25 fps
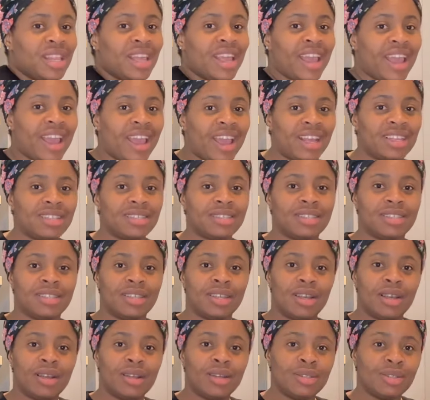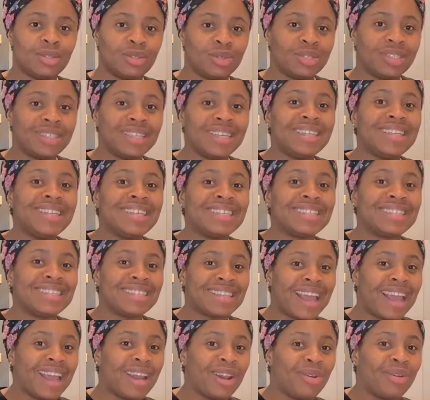hate to see this
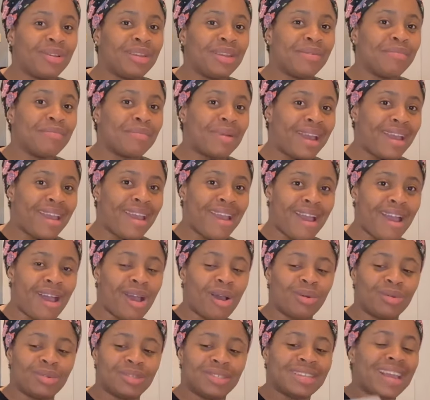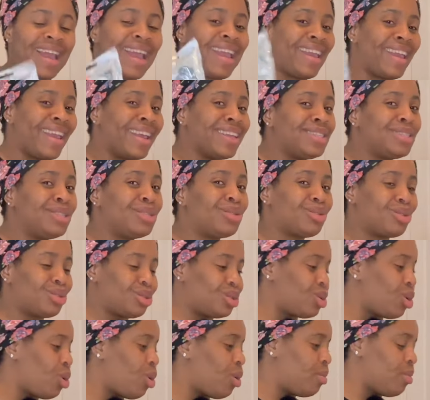nylon in my house. I hate it
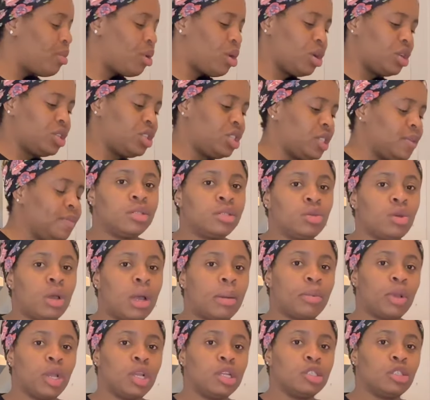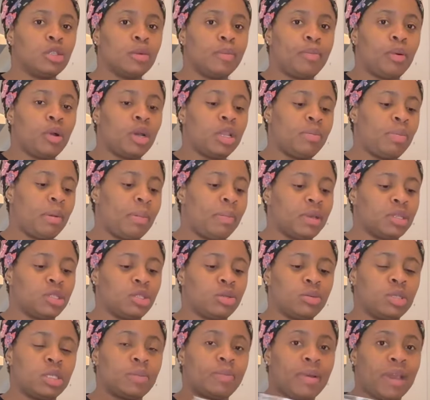so much. So I'm going to pour the pepper
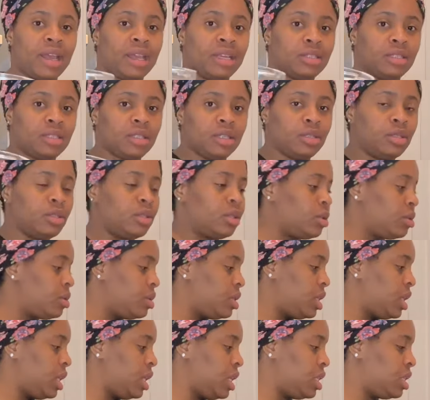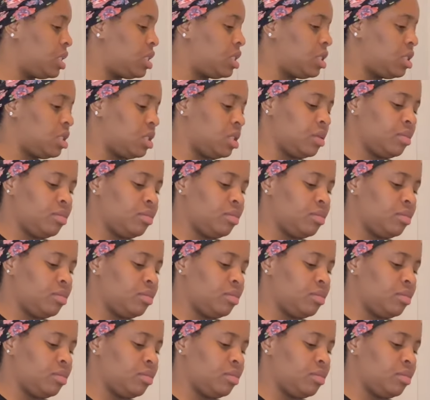soup spice into this.